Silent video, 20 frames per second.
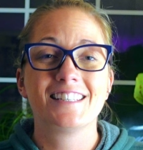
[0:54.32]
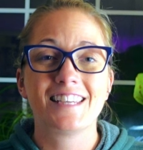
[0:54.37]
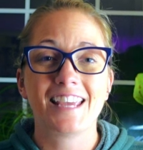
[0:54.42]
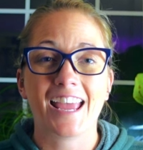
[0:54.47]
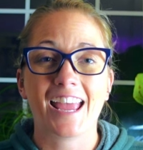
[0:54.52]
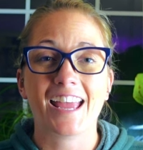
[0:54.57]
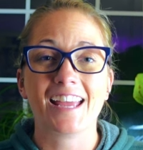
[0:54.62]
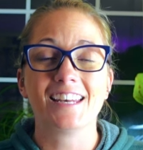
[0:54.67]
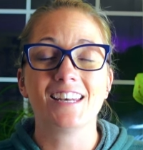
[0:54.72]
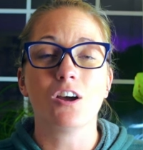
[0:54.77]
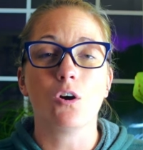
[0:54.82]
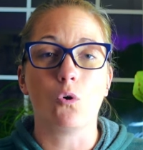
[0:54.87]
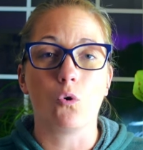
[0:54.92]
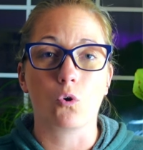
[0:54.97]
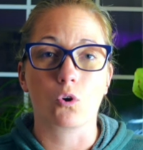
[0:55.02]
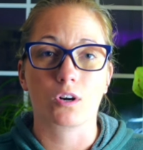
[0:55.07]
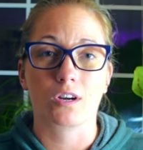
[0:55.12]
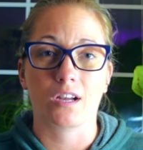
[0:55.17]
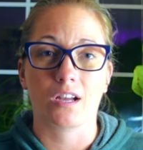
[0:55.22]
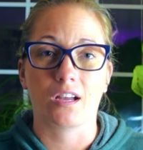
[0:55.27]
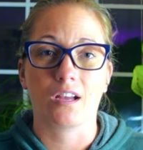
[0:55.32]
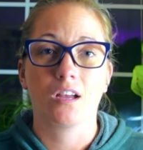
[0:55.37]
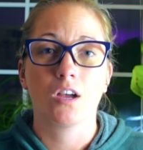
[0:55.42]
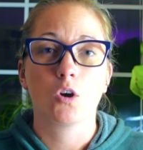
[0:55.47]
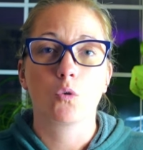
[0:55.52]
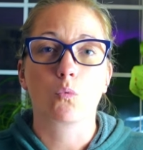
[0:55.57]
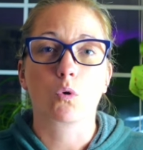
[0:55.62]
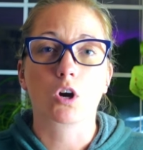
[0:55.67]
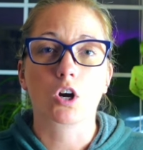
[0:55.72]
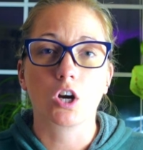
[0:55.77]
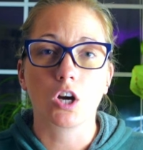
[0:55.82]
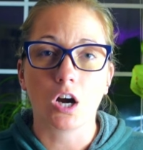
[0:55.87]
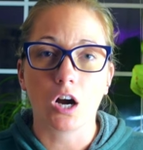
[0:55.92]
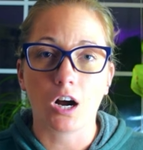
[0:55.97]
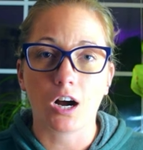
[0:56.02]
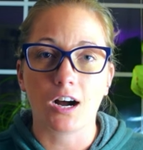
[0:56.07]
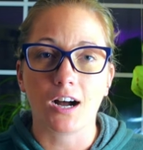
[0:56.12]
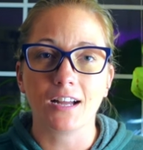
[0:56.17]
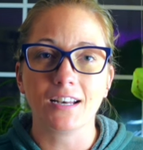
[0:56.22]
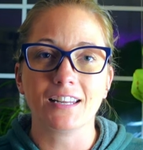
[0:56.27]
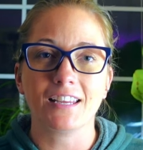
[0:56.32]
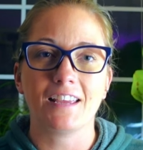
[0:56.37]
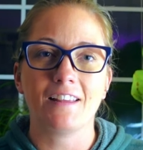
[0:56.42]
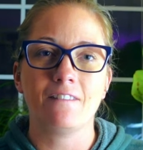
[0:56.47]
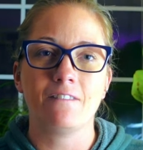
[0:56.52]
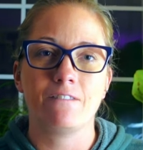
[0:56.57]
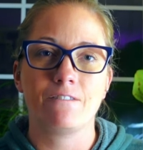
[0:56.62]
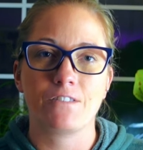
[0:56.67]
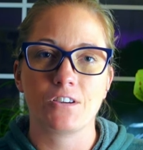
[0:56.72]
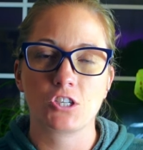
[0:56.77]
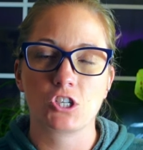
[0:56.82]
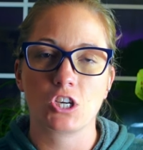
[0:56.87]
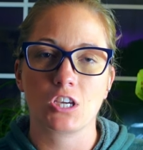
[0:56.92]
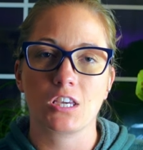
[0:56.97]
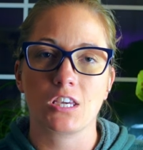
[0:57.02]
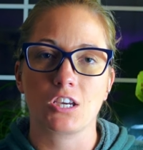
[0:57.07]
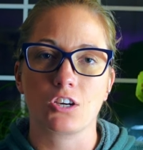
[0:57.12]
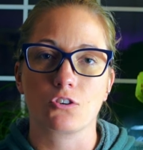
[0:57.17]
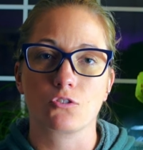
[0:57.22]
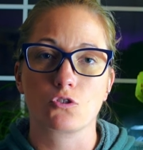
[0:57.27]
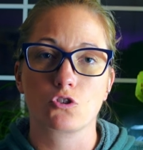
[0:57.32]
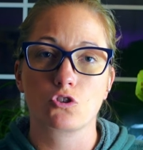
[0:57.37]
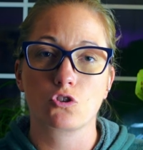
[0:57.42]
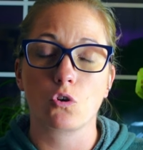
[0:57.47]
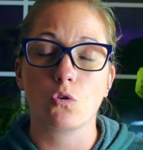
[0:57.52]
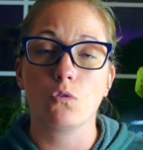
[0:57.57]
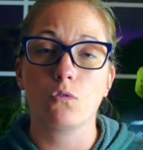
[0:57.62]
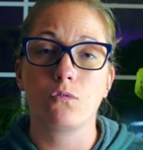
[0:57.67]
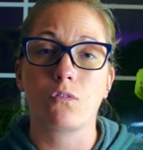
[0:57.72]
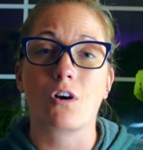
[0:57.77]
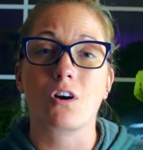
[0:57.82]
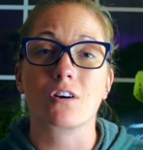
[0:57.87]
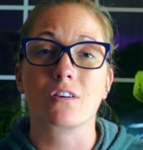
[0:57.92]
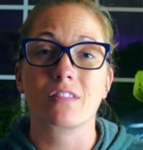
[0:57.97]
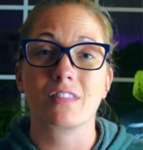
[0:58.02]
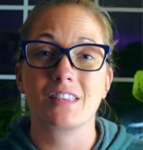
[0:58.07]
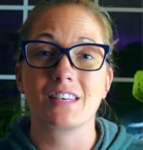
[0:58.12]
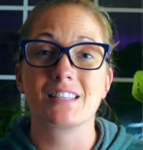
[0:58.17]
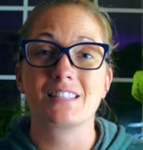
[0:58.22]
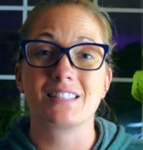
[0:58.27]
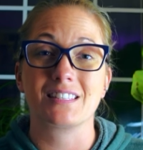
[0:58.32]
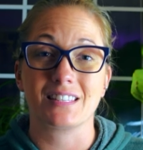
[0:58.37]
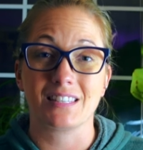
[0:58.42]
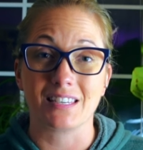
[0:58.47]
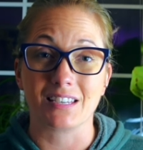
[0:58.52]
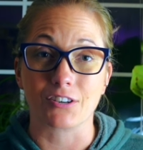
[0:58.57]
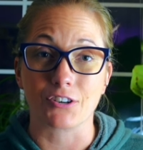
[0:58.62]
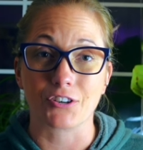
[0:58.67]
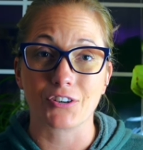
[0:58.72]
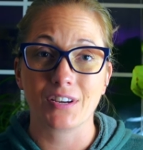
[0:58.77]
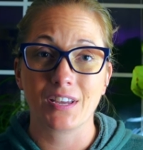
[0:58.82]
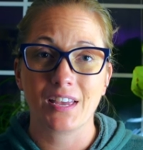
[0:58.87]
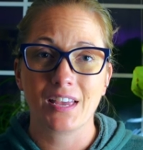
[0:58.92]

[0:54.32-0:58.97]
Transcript: ten orca were caught in fishing gear so far this year,